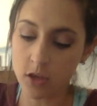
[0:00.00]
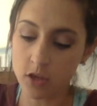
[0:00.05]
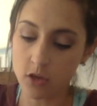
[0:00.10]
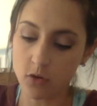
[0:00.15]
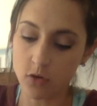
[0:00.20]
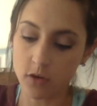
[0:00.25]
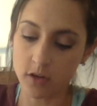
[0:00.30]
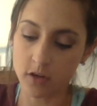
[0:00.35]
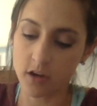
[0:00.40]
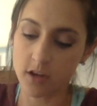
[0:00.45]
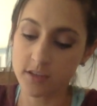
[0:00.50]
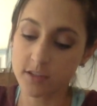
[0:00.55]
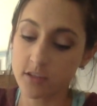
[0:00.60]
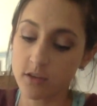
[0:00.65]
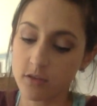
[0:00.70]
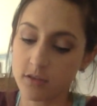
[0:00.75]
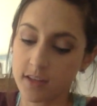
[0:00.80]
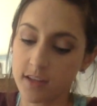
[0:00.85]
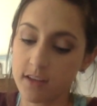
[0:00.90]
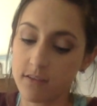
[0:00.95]
You can
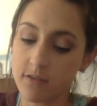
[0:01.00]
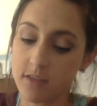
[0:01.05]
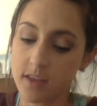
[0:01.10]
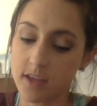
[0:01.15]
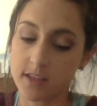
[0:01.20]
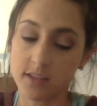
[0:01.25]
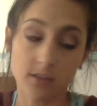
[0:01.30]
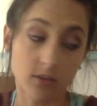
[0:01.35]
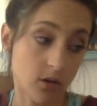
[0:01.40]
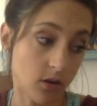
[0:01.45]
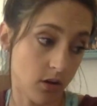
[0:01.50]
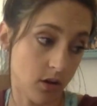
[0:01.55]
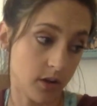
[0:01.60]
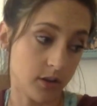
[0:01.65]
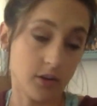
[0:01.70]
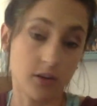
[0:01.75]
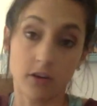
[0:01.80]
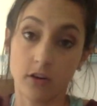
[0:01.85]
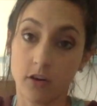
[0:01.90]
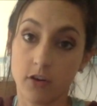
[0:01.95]
also leave this on
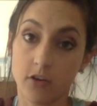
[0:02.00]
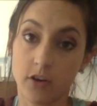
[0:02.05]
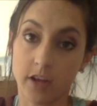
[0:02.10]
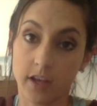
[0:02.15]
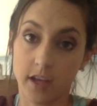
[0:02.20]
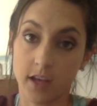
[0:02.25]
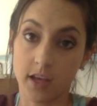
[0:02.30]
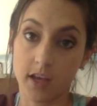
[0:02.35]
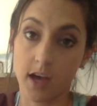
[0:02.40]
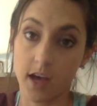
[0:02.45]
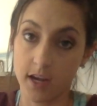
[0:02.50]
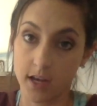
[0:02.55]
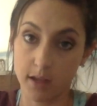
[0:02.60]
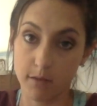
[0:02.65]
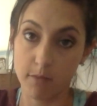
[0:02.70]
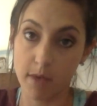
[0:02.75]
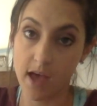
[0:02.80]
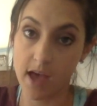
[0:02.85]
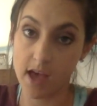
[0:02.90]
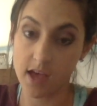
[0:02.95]
your Cricut cutting
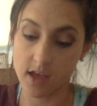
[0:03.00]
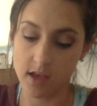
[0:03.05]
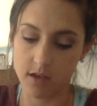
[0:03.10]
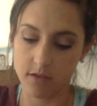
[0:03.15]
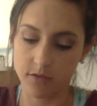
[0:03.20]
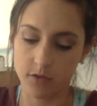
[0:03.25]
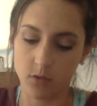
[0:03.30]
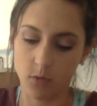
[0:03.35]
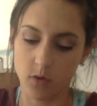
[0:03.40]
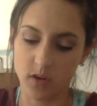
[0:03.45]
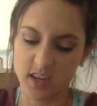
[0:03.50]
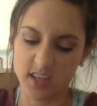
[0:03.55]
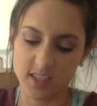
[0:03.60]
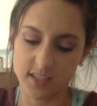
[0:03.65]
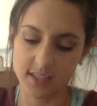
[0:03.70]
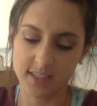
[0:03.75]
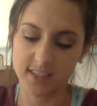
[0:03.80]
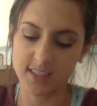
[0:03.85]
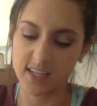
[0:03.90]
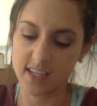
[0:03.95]
mat if you want it to
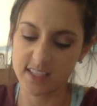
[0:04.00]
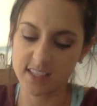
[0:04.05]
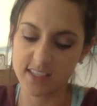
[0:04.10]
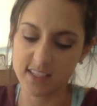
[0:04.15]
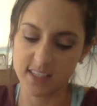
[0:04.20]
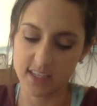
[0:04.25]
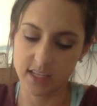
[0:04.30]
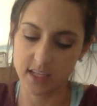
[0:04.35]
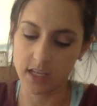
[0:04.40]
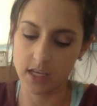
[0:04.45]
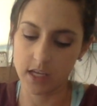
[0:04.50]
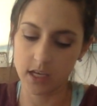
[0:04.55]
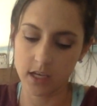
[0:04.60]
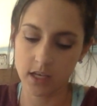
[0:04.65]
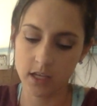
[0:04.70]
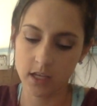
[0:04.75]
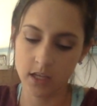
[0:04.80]
stay sticky,